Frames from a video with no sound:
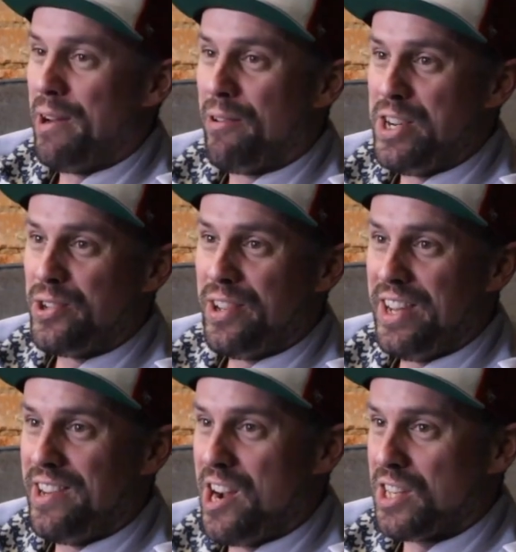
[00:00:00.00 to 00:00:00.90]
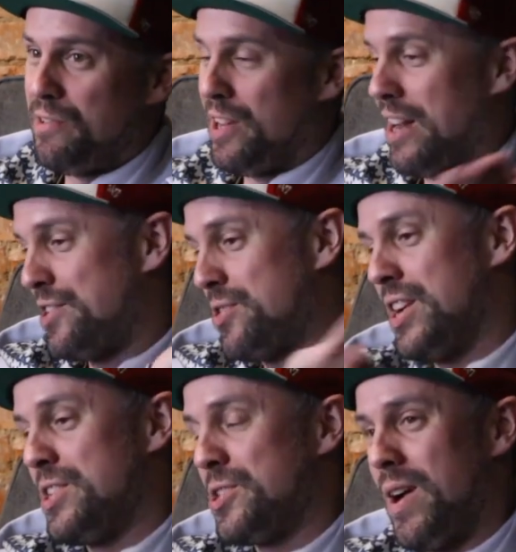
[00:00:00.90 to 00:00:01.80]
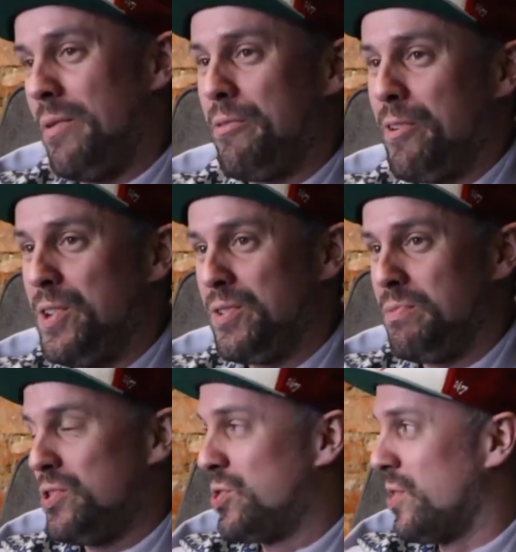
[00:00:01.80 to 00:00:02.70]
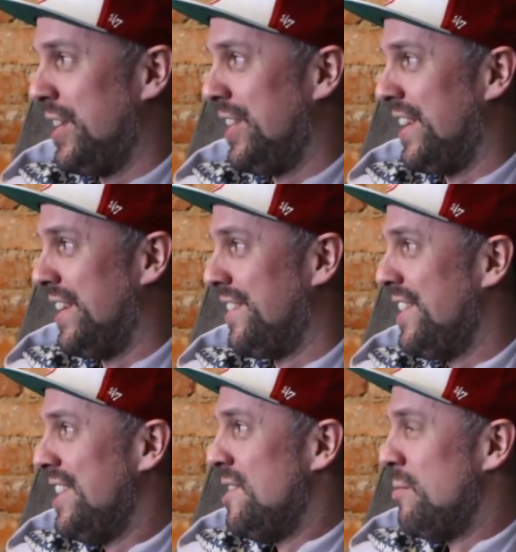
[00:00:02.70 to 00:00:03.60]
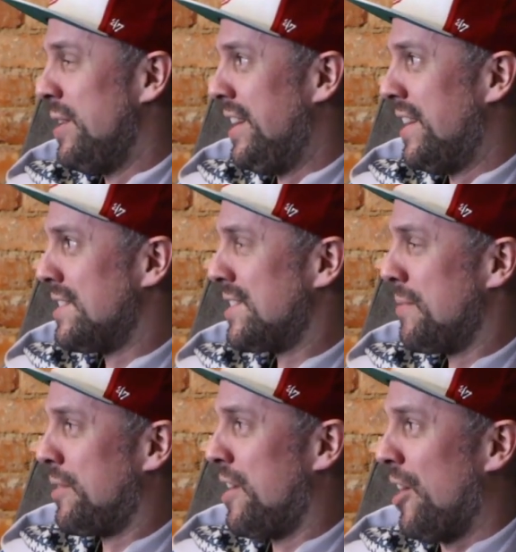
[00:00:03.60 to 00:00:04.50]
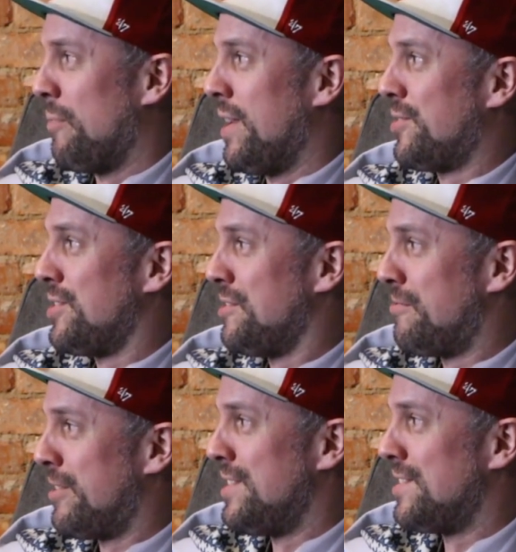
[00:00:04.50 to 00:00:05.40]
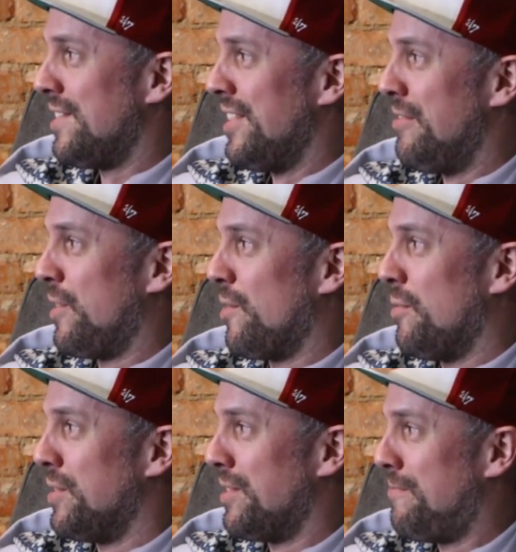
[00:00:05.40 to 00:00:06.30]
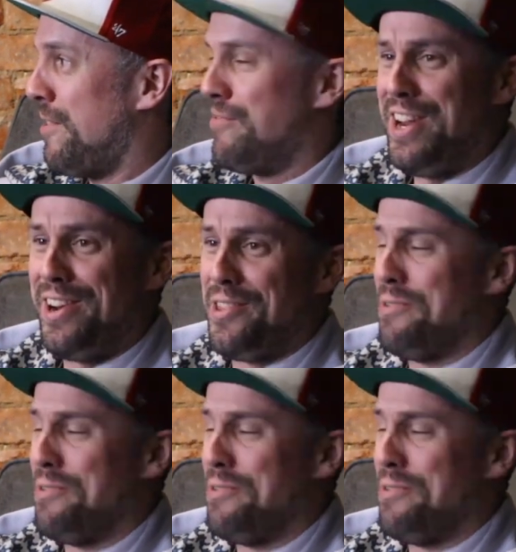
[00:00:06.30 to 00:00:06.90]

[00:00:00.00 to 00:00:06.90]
Rachel in Knoxville. I hitched, hitched a ride with friends from Detroit and we uh, slept on an air mattress in a friend's living room with 15 other